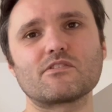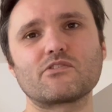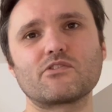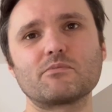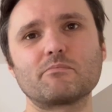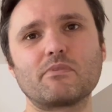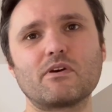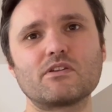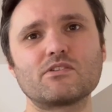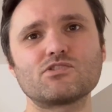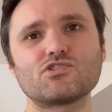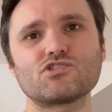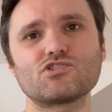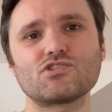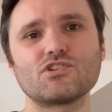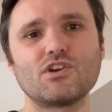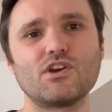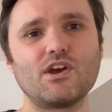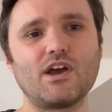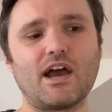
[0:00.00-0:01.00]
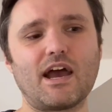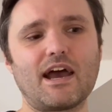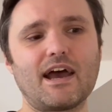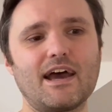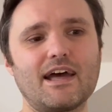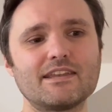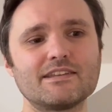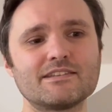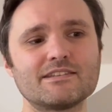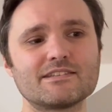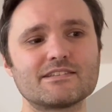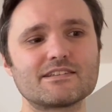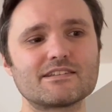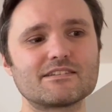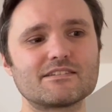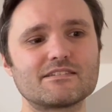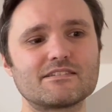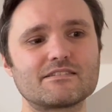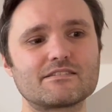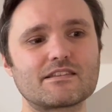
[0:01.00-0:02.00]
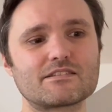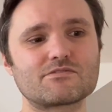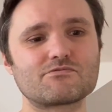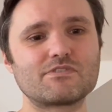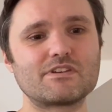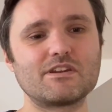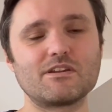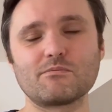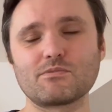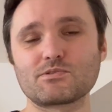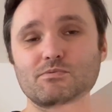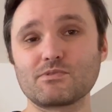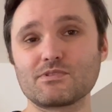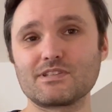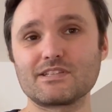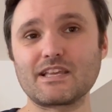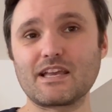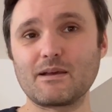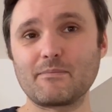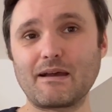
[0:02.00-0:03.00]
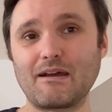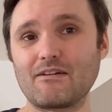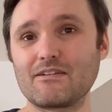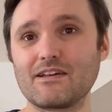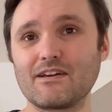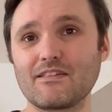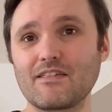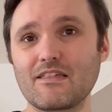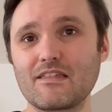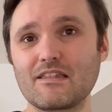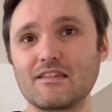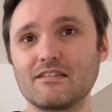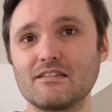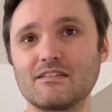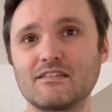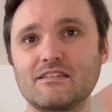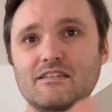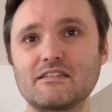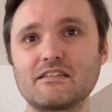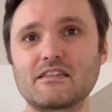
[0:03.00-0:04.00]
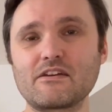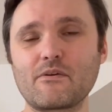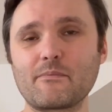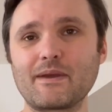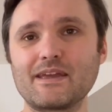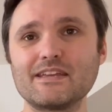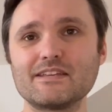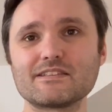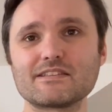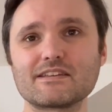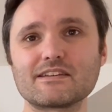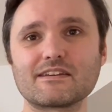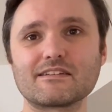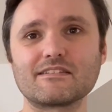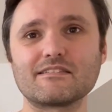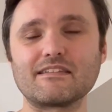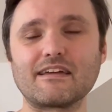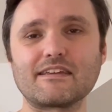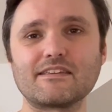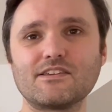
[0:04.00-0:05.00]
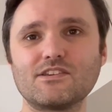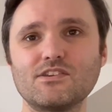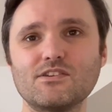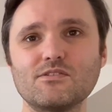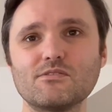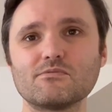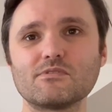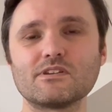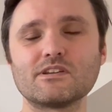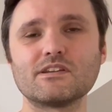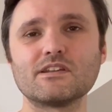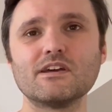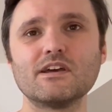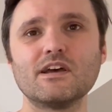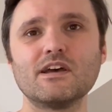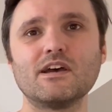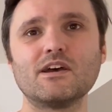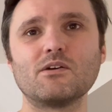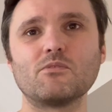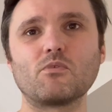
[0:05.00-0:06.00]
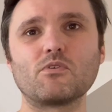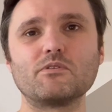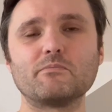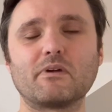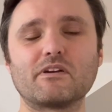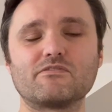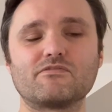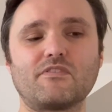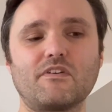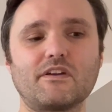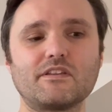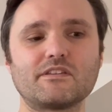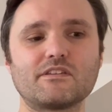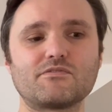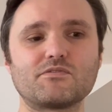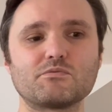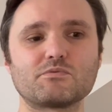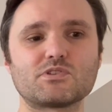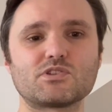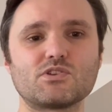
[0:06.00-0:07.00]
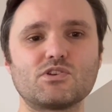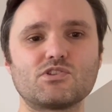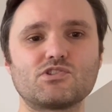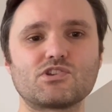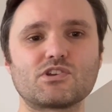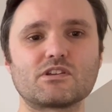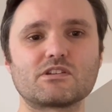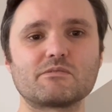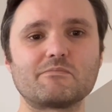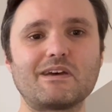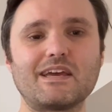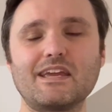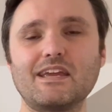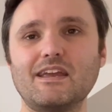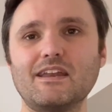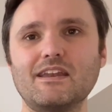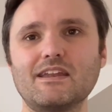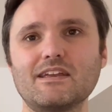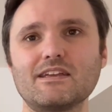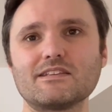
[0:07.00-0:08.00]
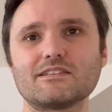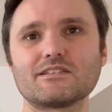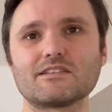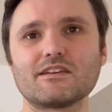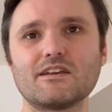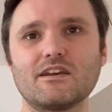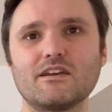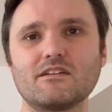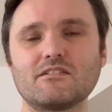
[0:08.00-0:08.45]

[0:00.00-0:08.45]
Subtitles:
a good bunch. And there's really not much more to say about it other than they're amazing and thank you. And what you might find if you're researching a domain is